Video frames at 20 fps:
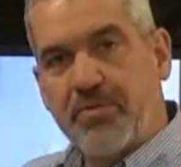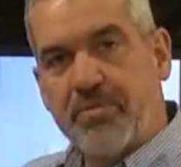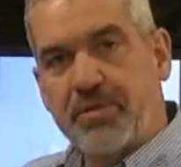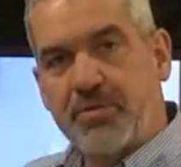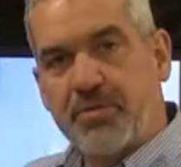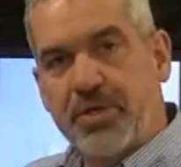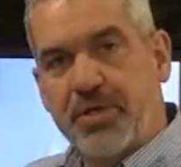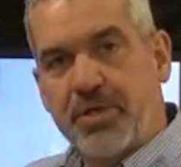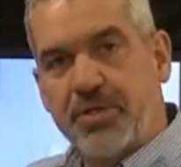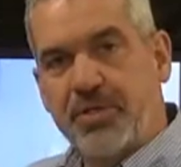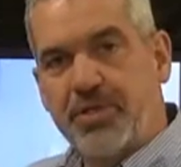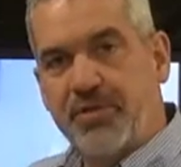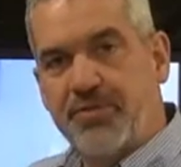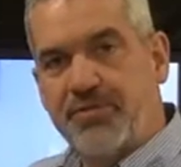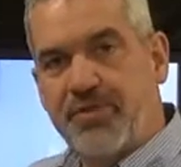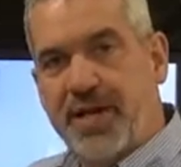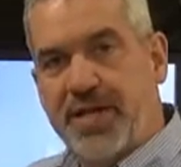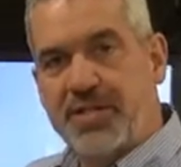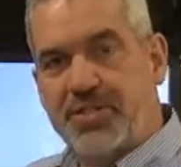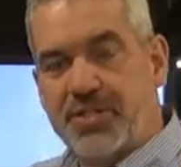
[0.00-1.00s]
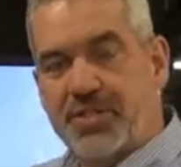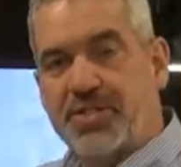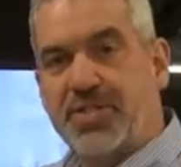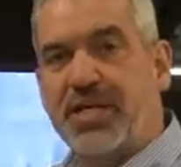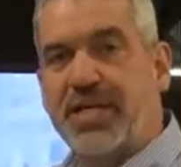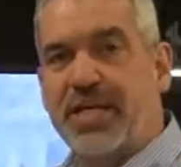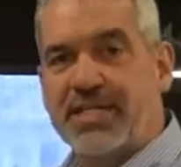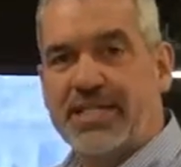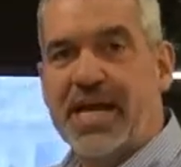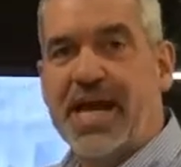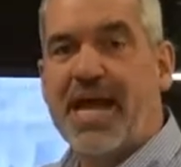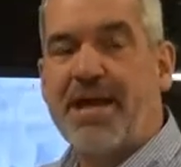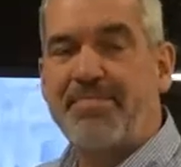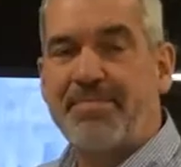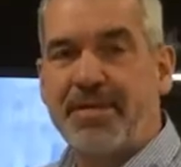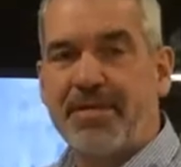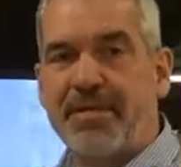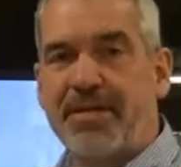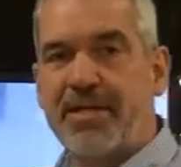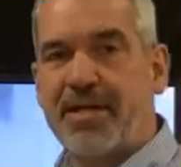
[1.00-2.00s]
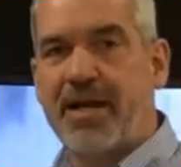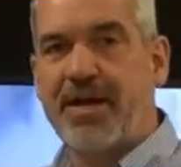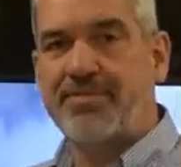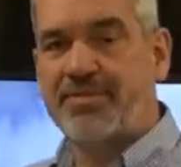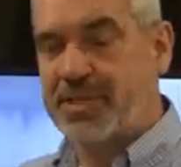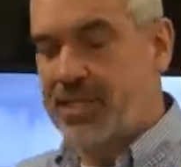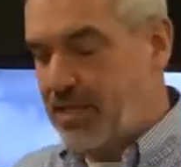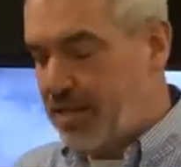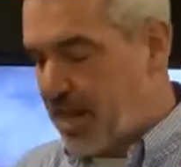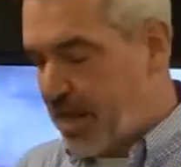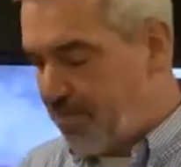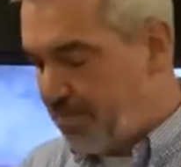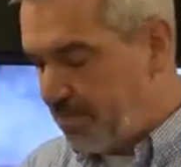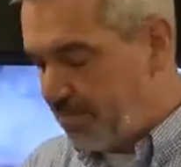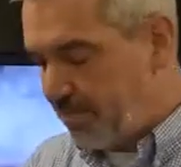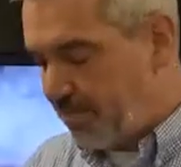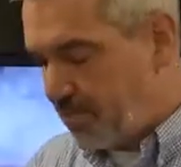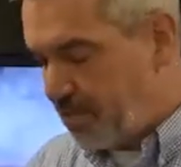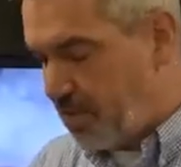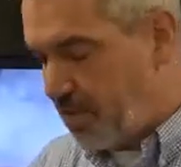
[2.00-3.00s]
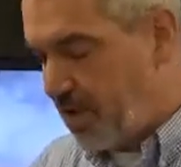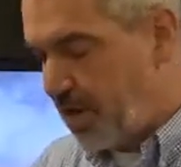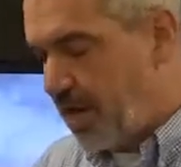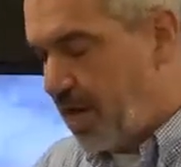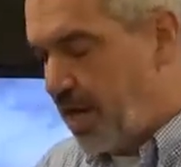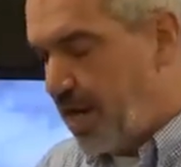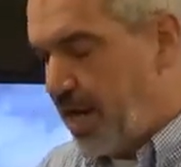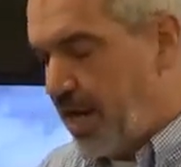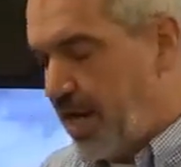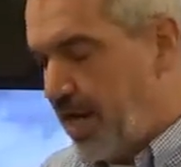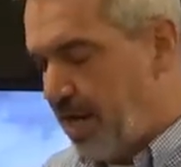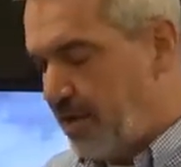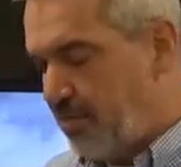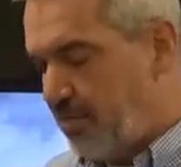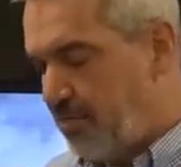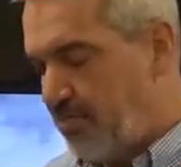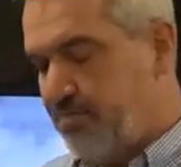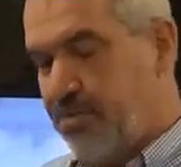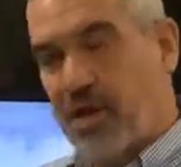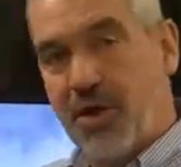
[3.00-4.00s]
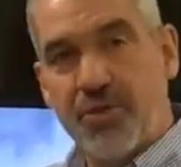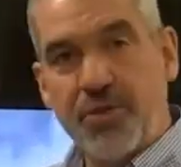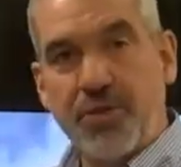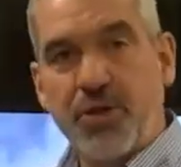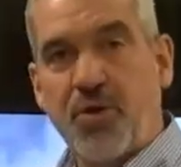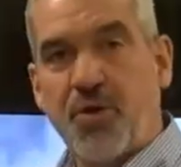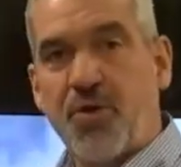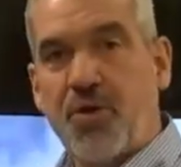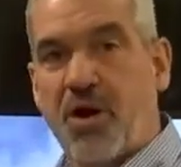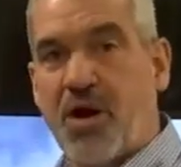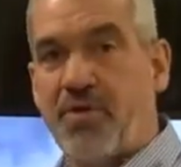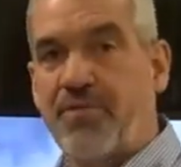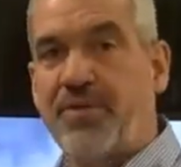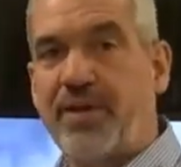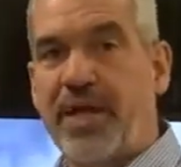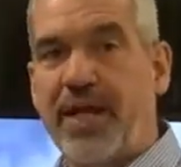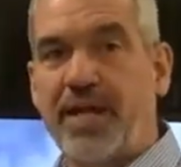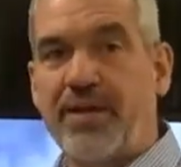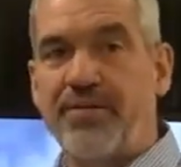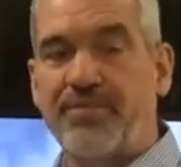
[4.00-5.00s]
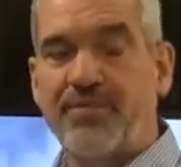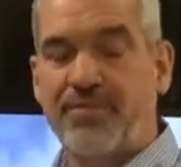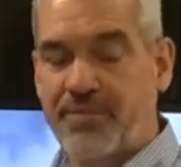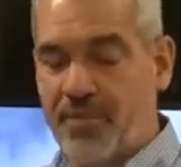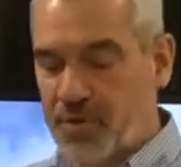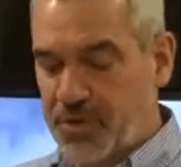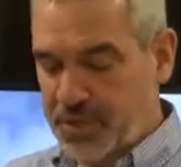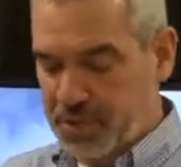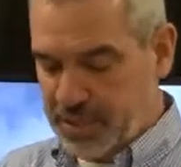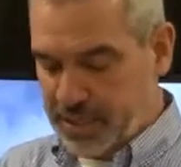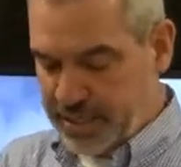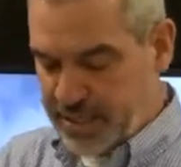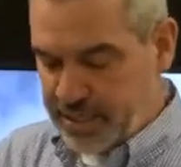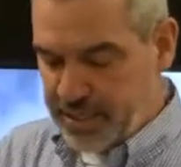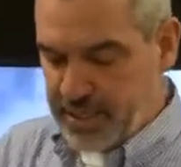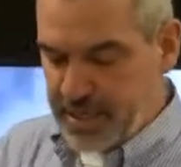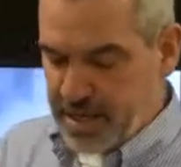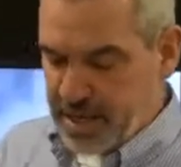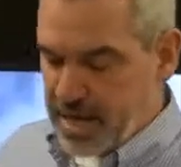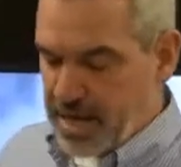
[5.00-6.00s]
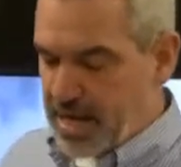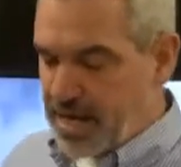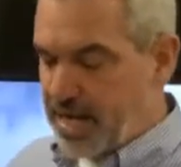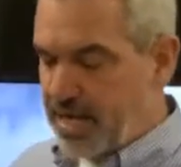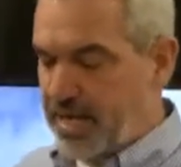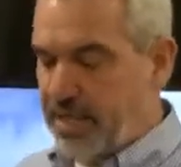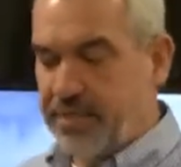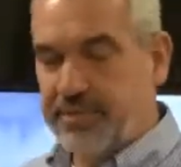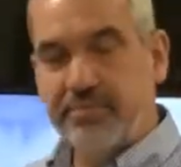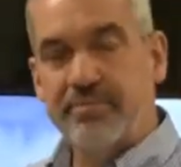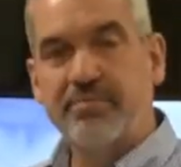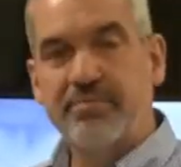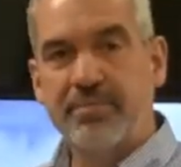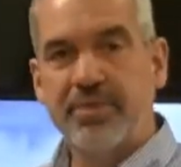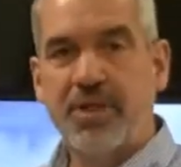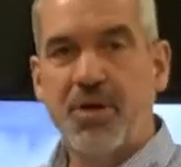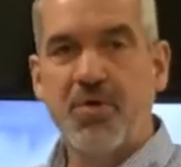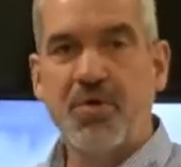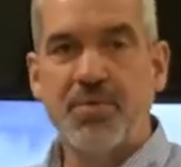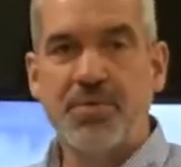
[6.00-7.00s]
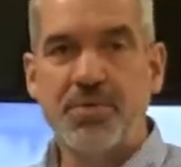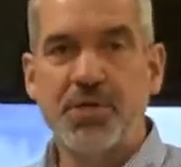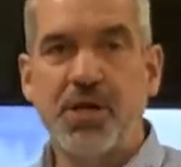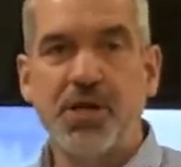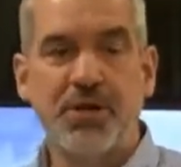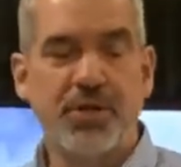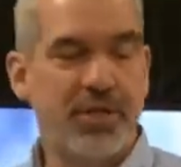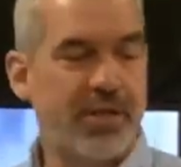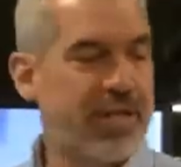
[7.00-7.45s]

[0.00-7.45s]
between your two phases. It's happened. I've seen it happen before, and it would blow the door off. And fortunately, no one was hurt at the